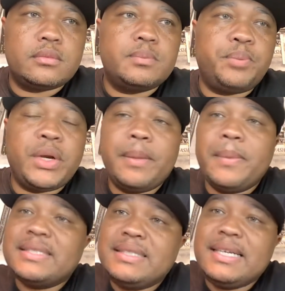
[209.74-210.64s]
pretty
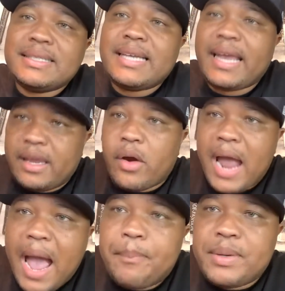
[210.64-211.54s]
much dictate your
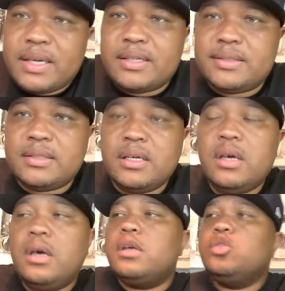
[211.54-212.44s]
happiness.
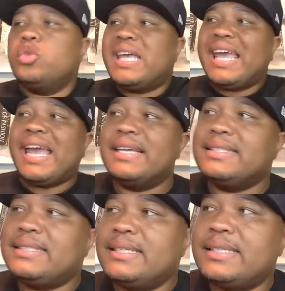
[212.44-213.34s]
You can't
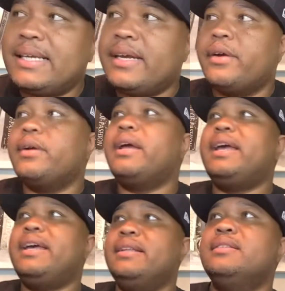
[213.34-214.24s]
sit here
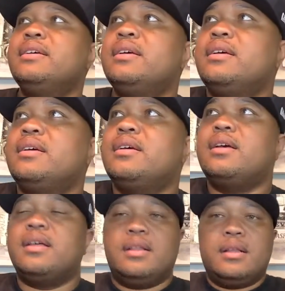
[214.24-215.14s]
and,
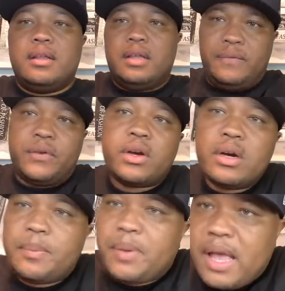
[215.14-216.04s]
if you're
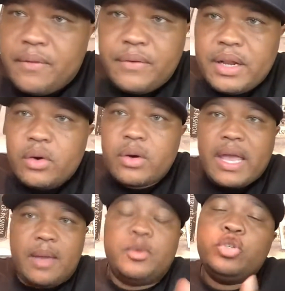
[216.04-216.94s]
going to play a video
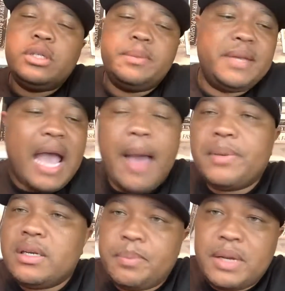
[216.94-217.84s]
game, you should be
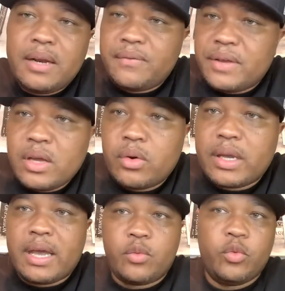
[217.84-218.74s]
happy to play the video
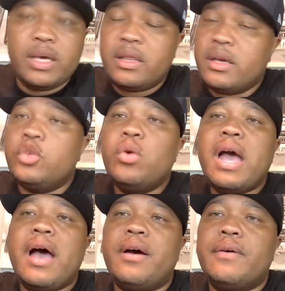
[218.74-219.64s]
game, whether you
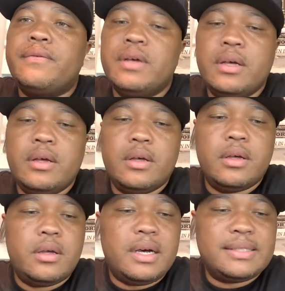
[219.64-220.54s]
have
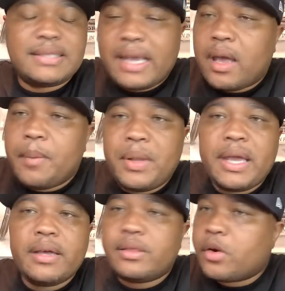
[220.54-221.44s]
a second
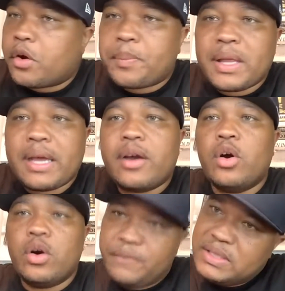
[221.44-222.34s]
player, third player,
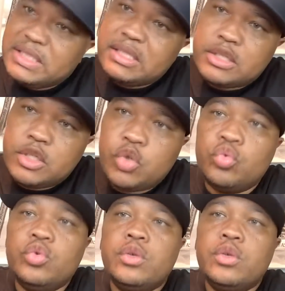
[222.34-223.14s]
or if it's just you.